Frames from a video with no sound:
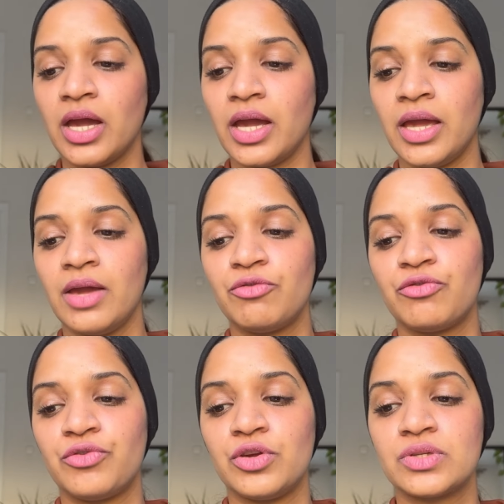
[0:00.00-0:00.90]

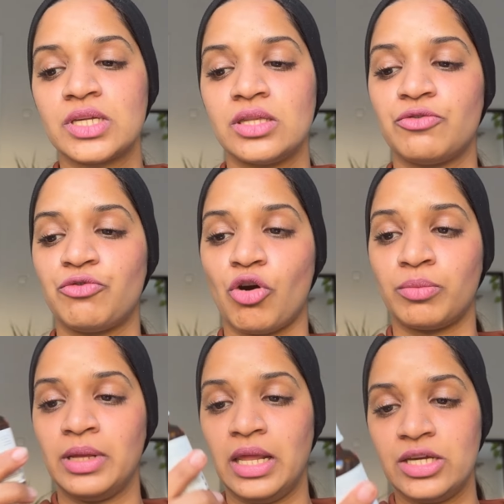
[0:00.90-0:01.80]
If you see the
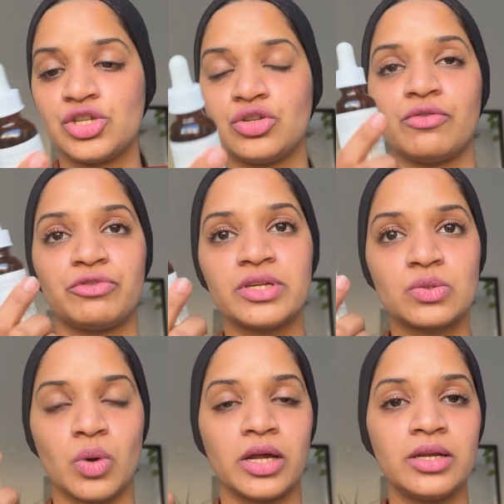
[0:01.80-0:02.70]
formulation of
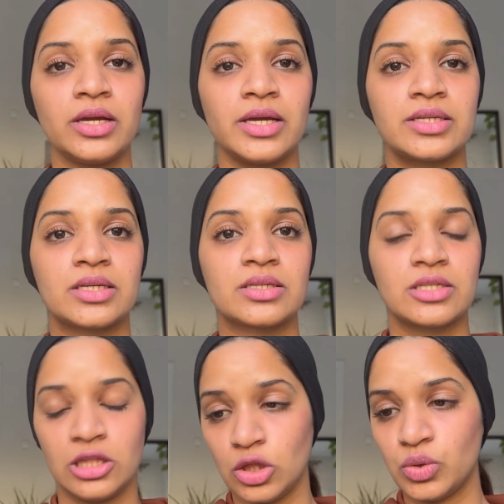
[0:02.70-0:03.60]
this one, it is
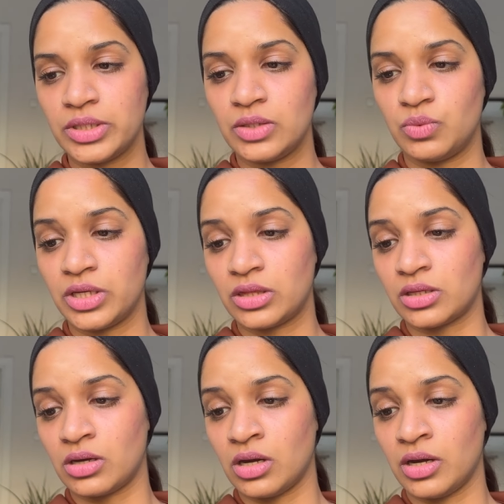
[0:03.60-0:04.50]
loaded with
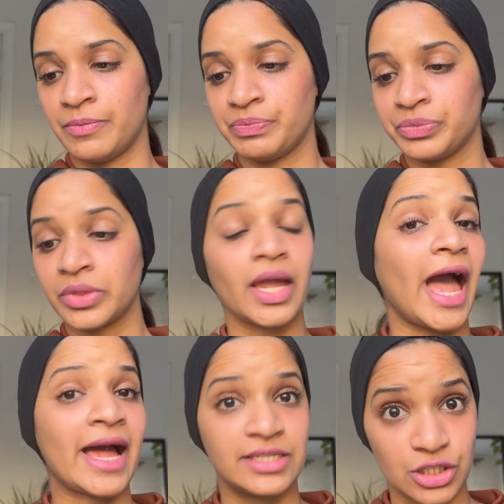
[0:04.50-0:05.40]

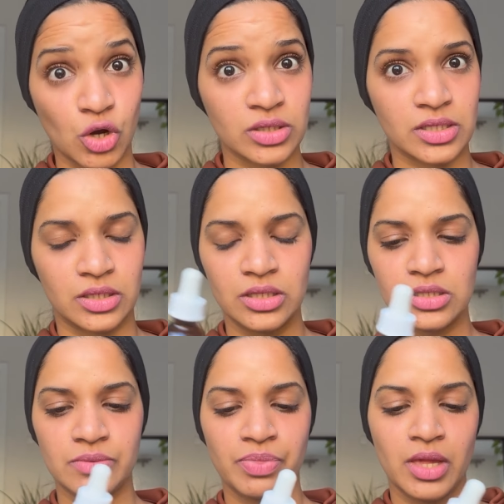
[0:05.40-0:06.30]

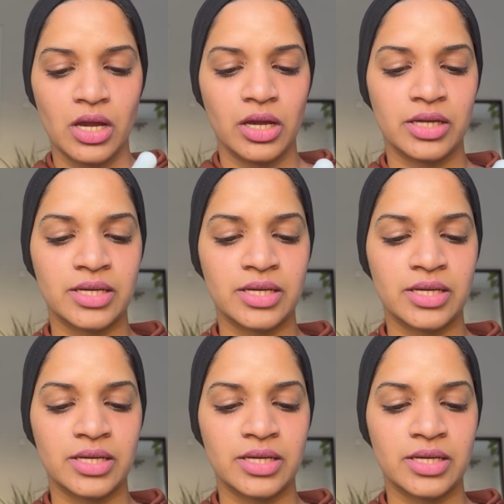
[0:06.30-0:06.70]
antioxidants. It